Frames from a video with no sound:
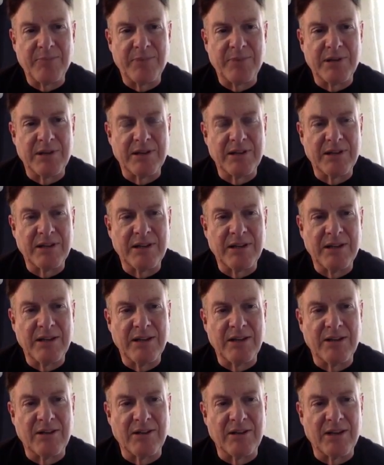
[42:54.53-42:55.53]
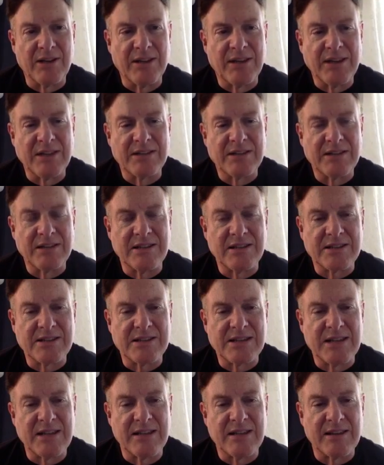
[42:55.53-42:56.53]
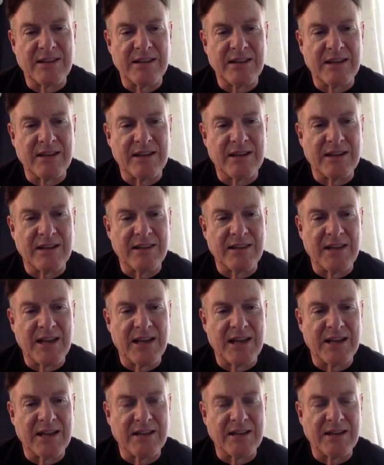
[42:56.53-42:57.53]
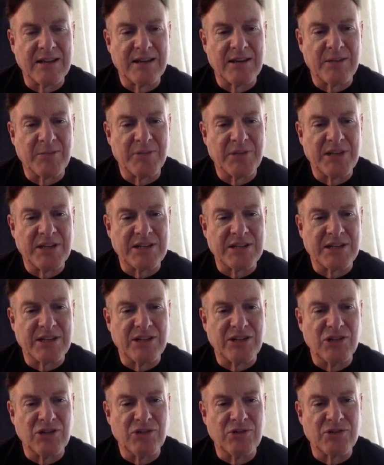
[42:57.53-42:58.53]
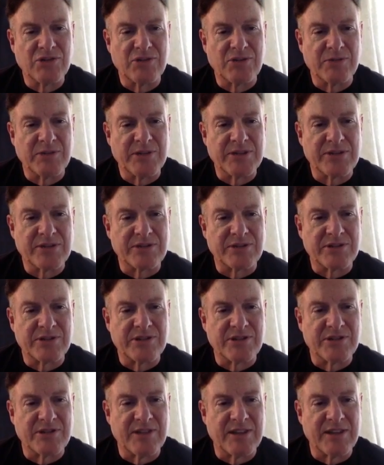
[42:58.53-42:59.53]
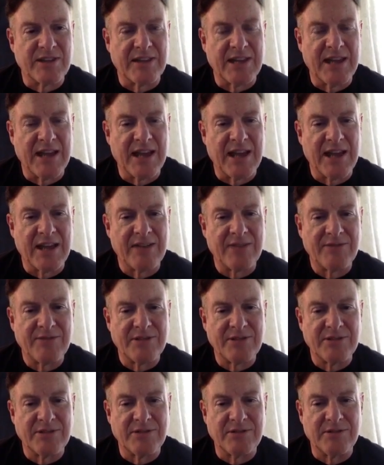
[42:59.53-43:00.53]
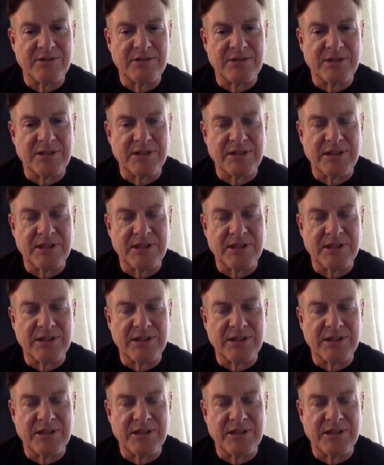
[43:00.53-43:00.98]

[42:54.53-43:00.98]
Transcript: But, I think to the extent that companies can use the resources that they have to